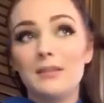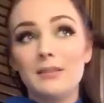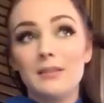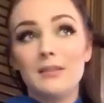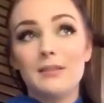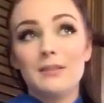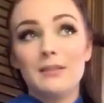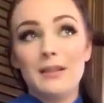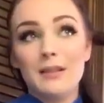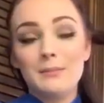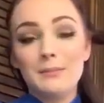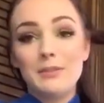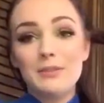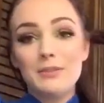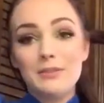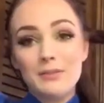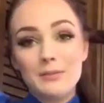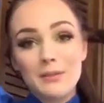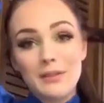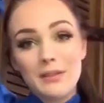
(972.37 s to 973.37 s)
So I'm
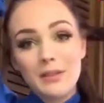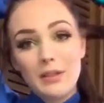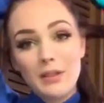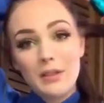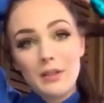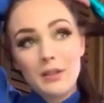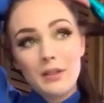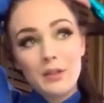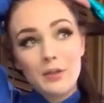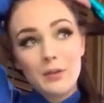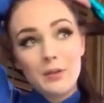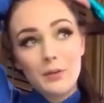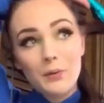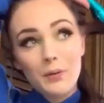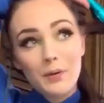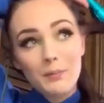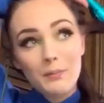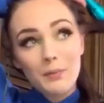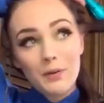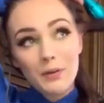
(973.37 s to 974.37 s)
just doing the
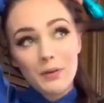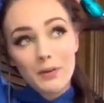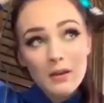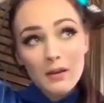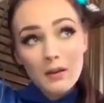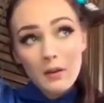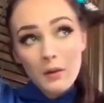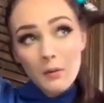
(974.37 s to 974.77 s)
normal